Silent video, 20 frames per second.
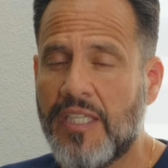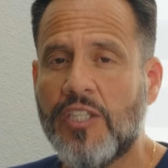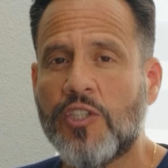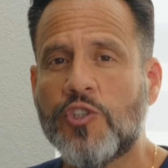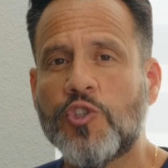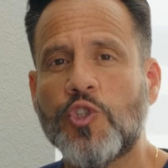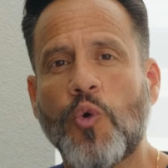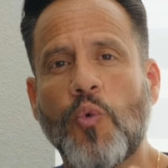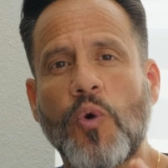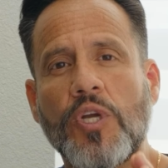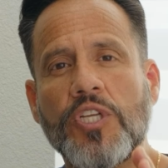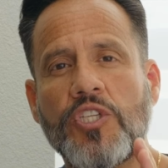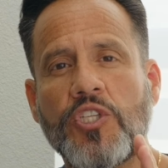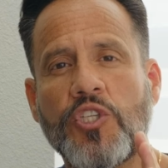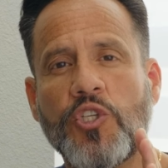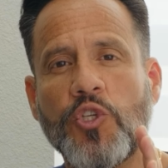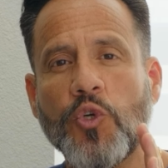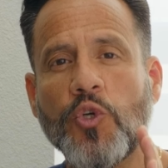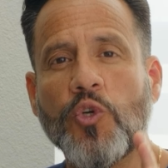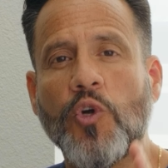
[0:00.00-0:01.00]
So what
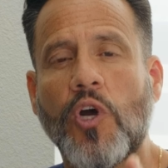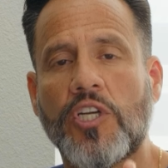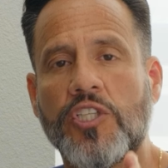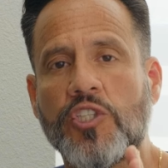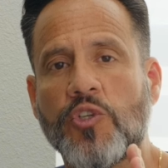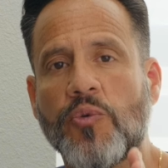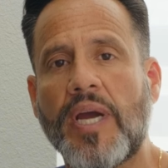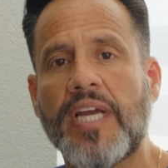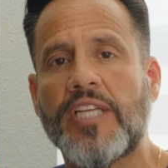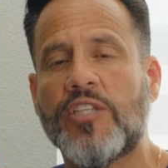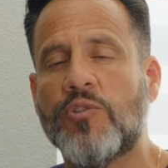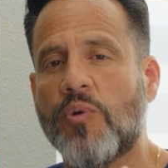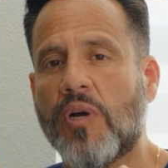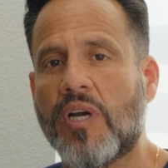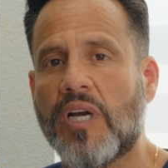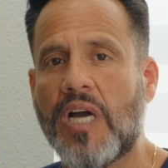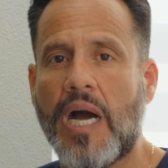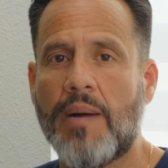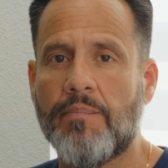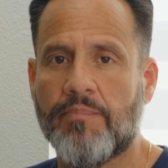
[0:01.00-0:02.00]
you are trying to
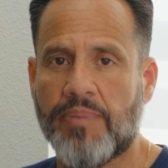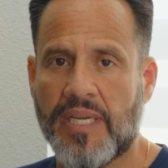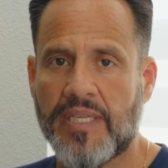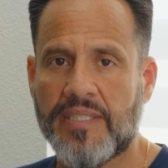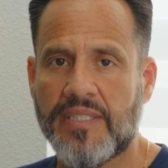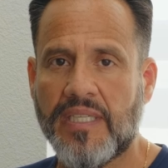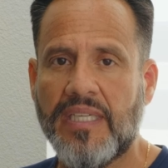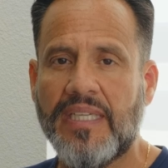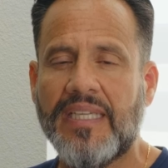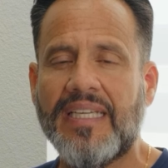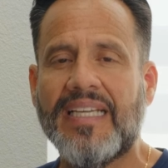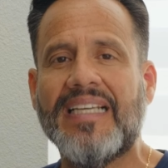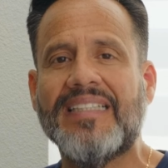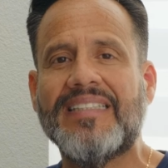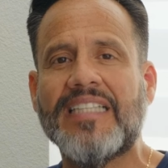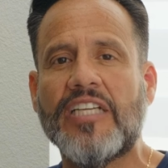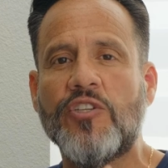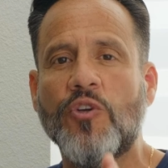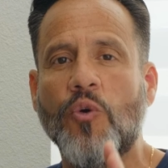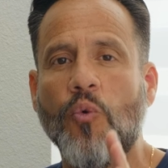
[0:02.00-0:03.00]
accomplish is
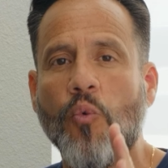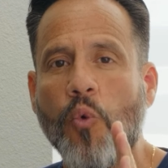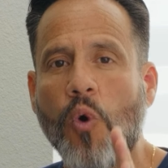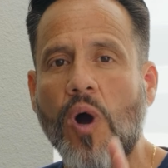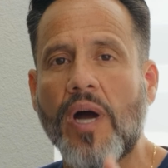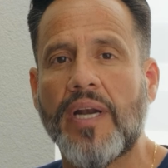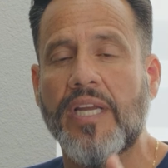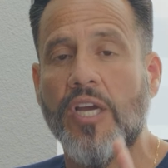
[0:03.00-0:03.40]
that you want